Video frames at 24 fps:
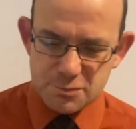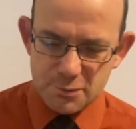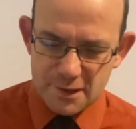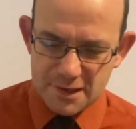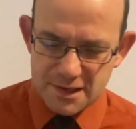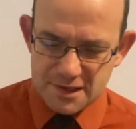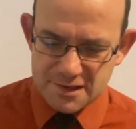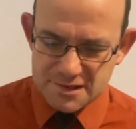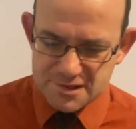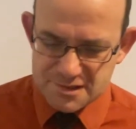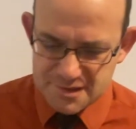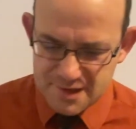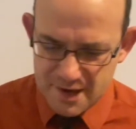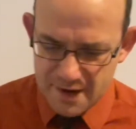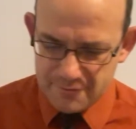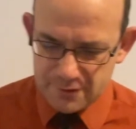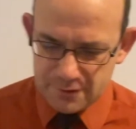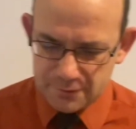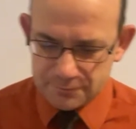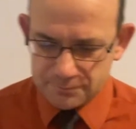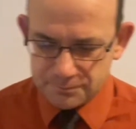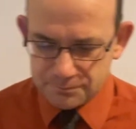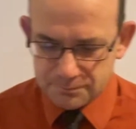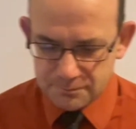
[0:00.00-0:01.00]

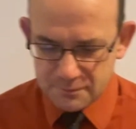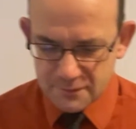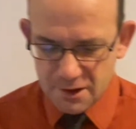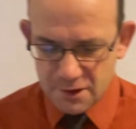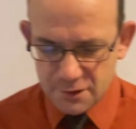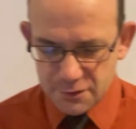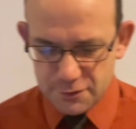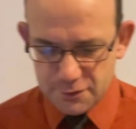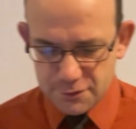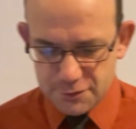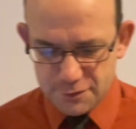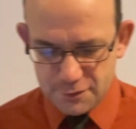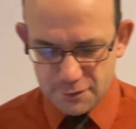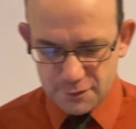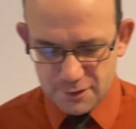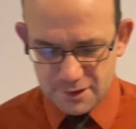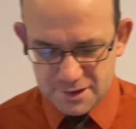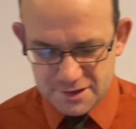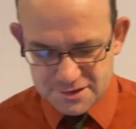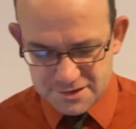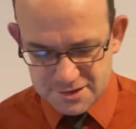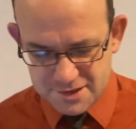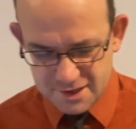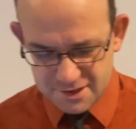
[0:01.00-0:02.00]
27 through
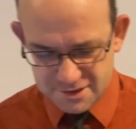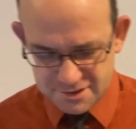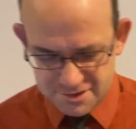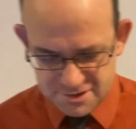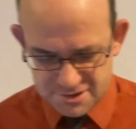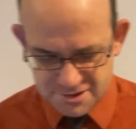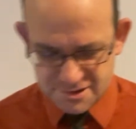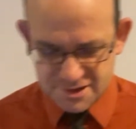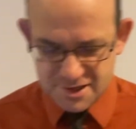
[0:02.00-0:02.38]
36.